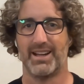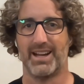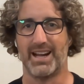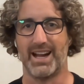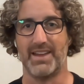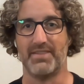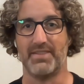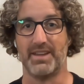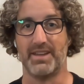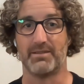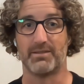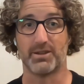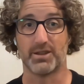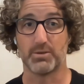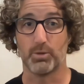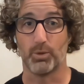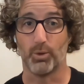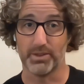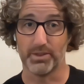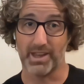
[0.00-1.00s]
and then because
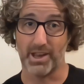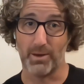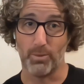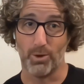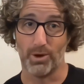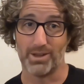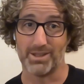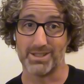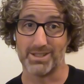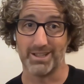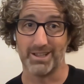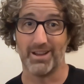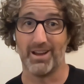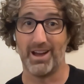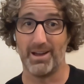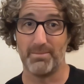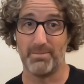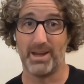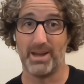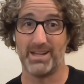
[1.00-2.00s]
what they want is
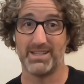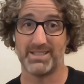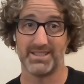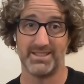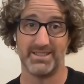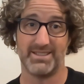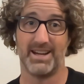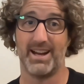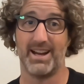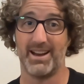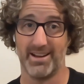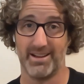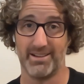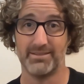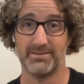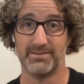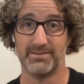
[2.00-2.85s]
client base and data,